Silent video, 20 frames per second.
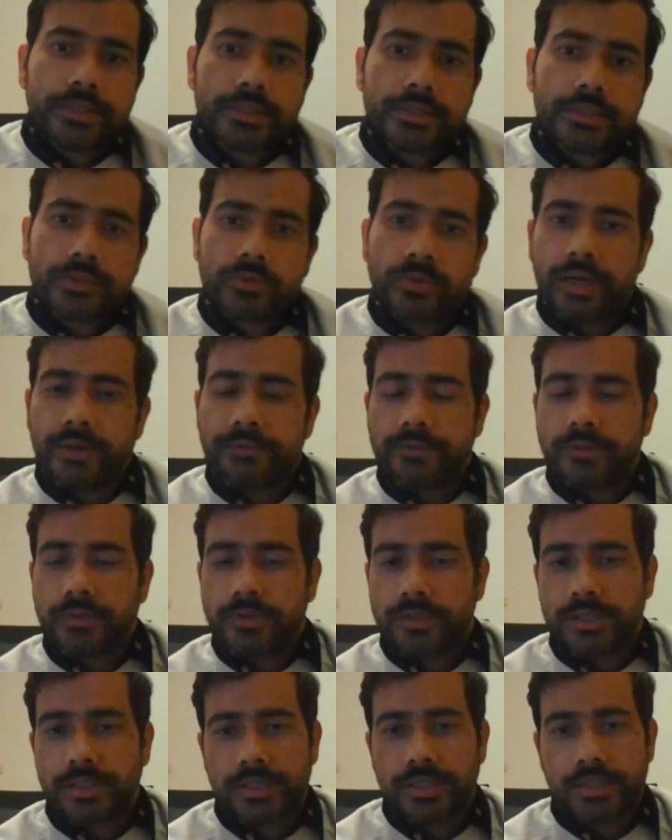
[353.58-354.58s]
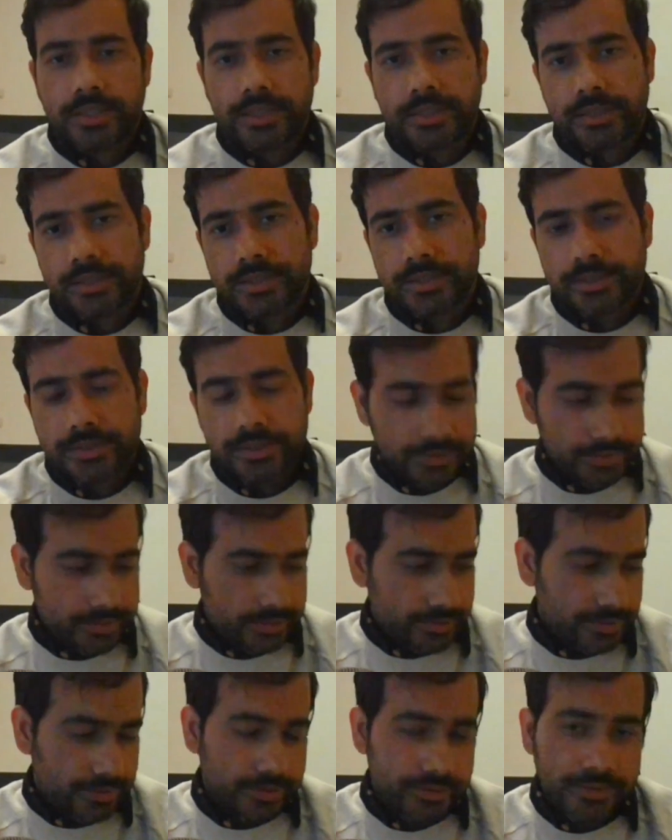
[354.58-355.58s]
So after
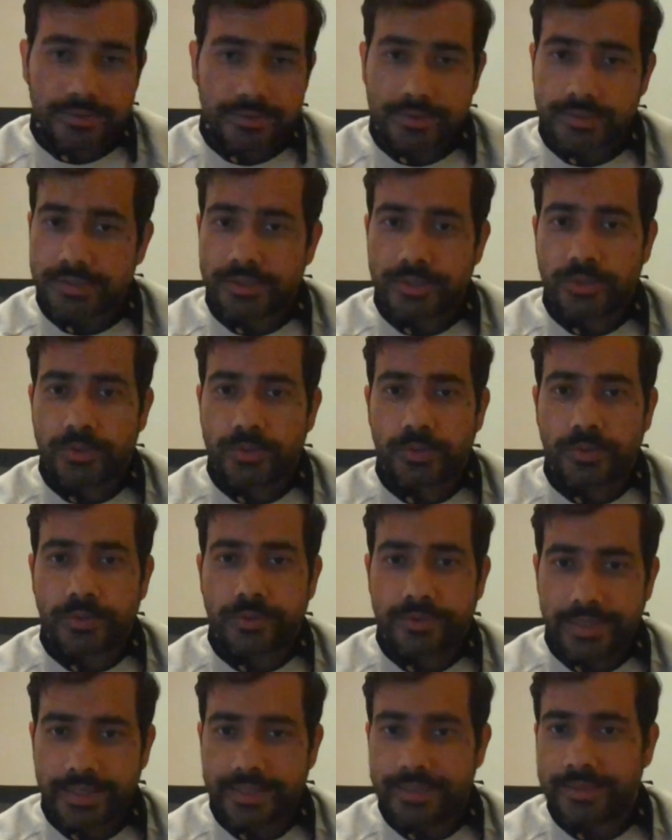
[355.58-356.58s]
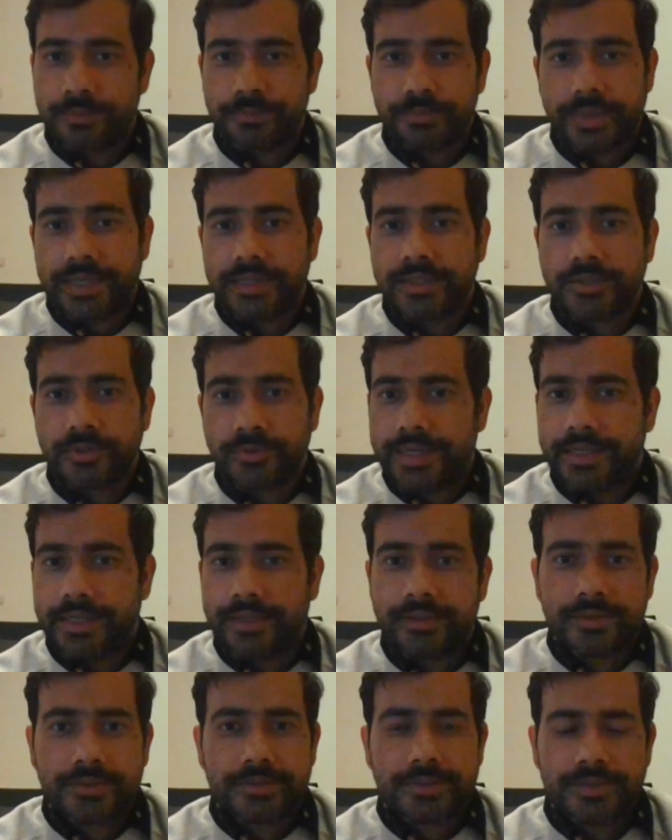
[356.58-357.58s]
paying
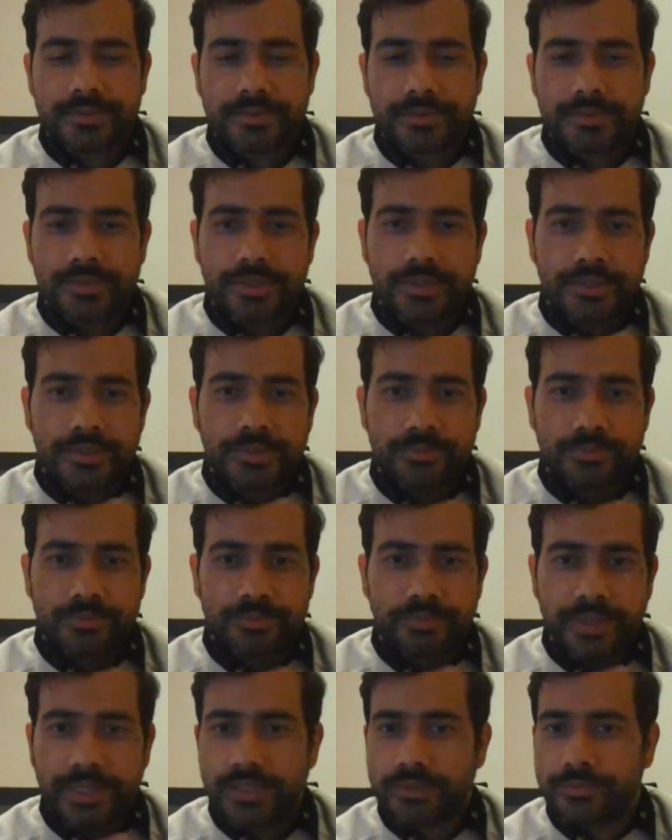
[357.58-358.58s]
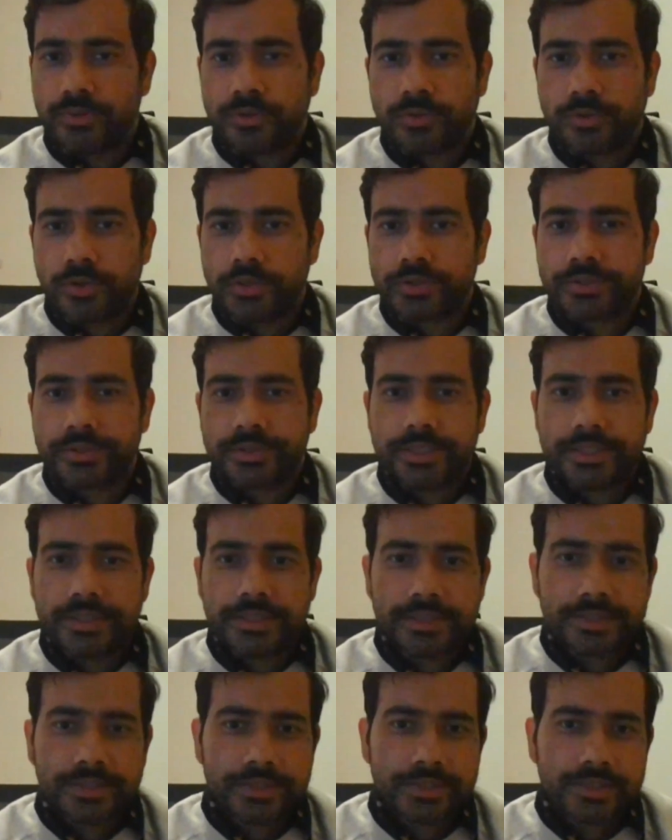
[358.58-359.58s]
rent and paying for
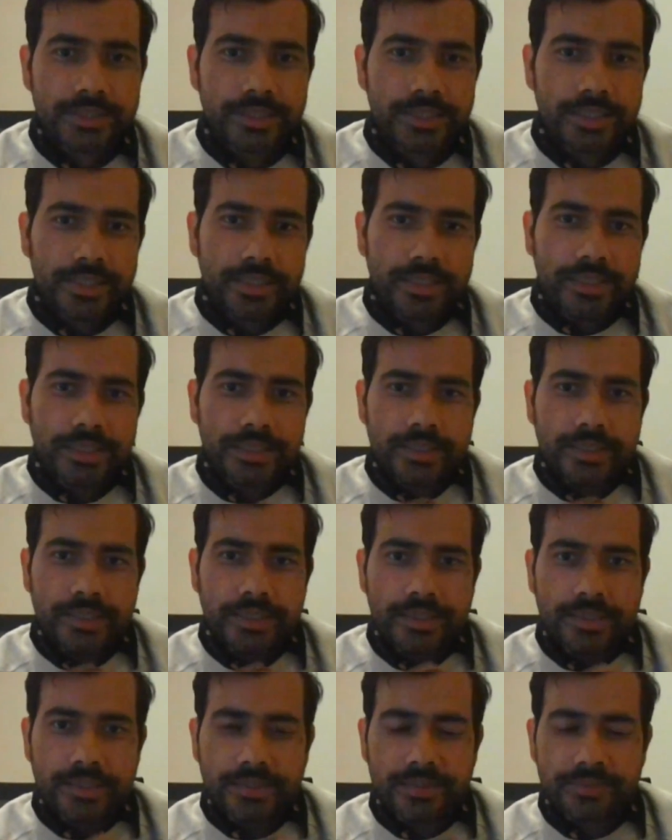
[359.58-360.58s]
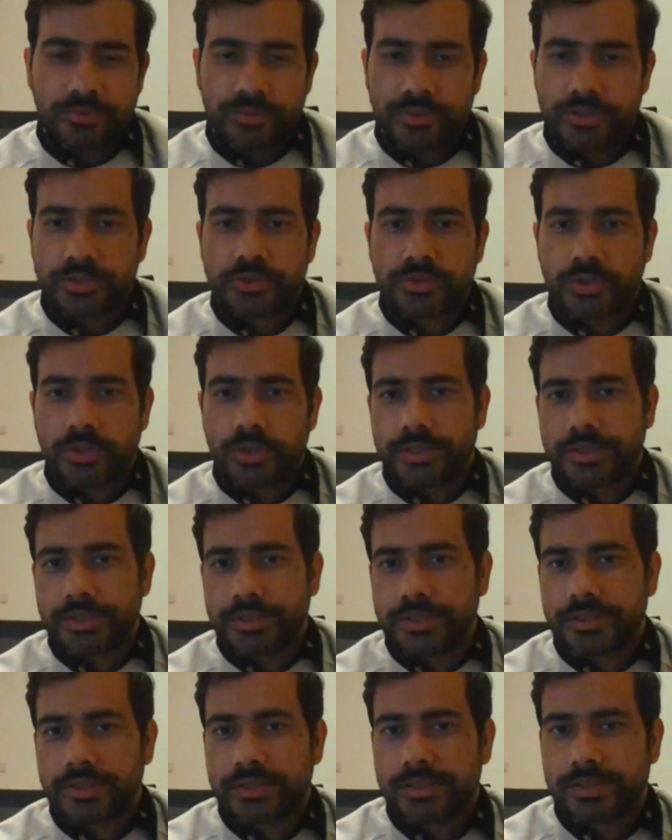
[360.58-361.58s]
groceries, for
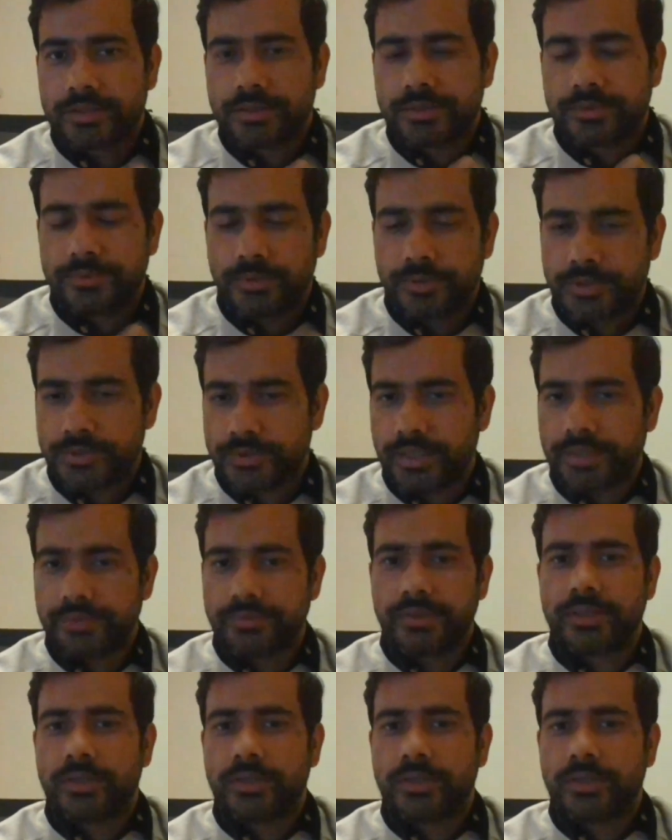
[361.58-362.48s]
insurance, for travel